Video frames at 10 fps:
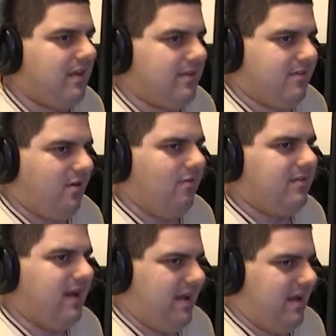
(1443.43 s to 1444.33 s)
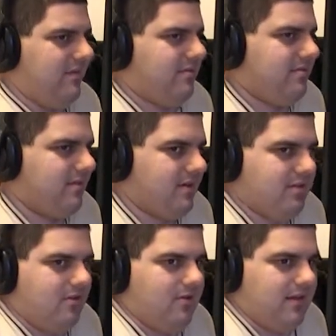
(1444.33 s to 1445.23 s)
that coach AU
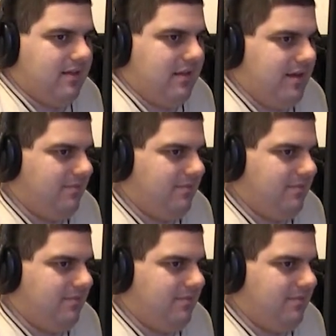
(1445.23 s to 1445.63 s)
circuit during the